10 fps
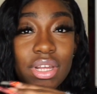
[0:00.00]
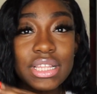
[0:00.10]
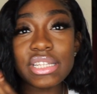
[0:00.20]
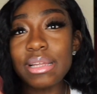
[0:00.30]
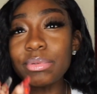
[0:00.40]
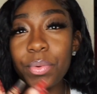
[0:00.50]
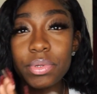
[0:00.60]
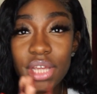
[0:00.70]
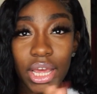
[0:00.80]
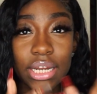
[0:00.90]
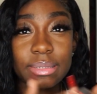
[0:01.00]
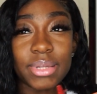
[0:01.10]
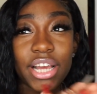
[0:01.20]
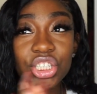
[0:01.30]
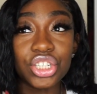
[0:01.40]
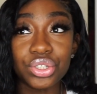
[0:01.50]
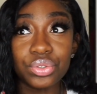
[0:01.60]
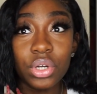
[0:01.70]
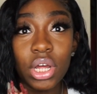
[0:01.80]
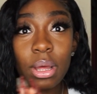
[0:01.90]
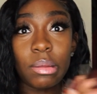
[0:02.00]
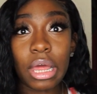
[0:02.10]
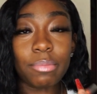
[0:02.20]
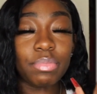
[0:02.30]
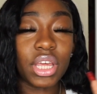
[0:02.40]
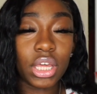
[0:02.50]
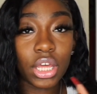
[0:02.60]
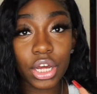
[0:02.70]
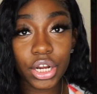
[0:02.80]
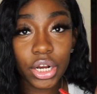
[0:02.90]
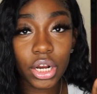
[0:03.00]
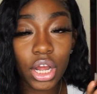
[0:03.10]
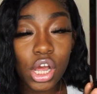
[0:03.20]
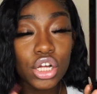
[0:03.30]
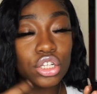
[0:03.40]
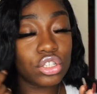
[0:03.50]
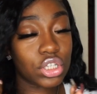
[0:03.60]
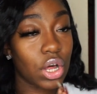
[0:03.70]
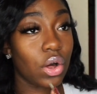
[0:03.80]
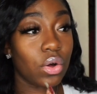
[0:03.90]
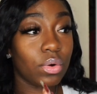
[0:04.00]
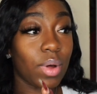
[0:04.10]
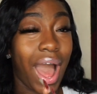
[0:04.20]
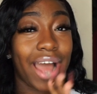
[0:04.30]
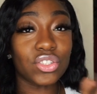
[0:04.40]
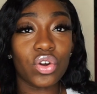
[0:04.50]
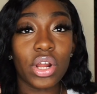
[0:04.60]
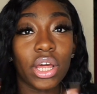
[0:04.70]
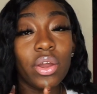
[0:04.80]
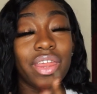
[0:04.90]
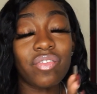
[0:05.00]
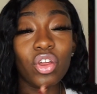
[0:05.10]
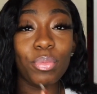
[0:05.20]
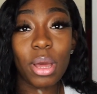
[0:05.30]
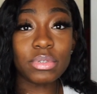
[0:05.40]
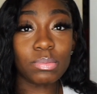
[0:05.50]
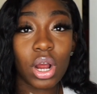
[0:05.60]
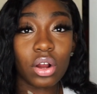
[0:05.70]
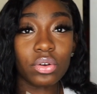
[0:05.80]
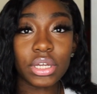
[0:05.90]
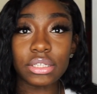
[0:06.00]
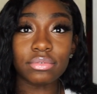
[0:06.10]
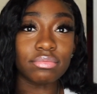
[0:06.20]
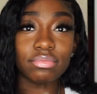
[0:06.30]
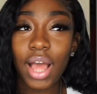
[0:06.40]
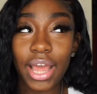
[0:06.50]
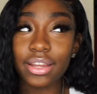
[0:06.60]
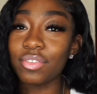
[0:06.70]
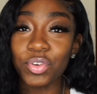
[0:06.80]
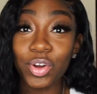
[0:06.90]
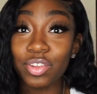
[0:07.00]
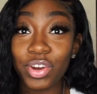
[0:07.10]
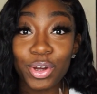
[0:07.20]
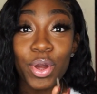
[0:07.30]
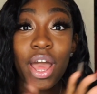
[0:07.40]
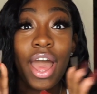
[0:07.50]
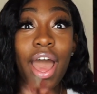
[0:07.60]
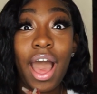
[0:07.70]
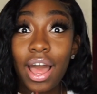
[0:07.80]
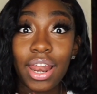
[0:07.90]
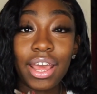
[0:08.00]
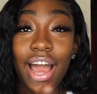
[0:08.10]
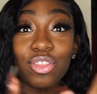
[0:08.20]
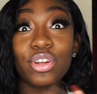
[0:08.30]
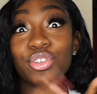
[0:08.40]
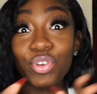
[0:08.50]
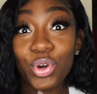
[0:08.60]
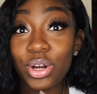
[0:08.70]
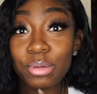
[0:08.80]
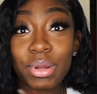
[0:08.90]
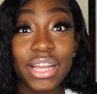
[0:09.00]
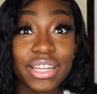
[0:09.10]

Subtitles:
the steps that we would take and the steps that I should do, like being younger. So I told her like, oh yeah, the video will be up tomorrow, and I didn't record the video. Like, I thought I was gonna record it, but I